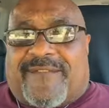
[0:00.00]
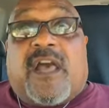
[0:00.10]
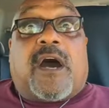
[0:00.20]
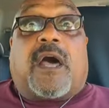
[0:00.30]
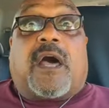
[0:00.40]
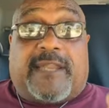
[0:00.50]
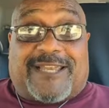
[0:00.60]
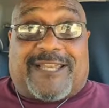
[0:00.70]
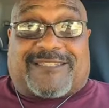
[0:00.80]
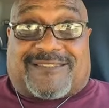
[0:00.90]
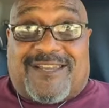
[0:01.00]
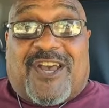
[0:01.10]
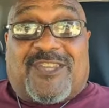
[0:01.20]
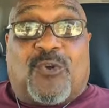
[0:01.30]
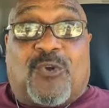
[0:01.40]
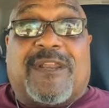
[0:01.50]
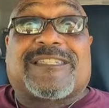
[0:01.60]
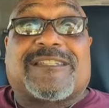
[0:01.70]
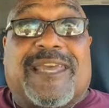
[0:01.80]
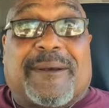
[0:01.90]
unless you listen
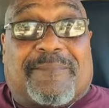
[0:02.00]
to him.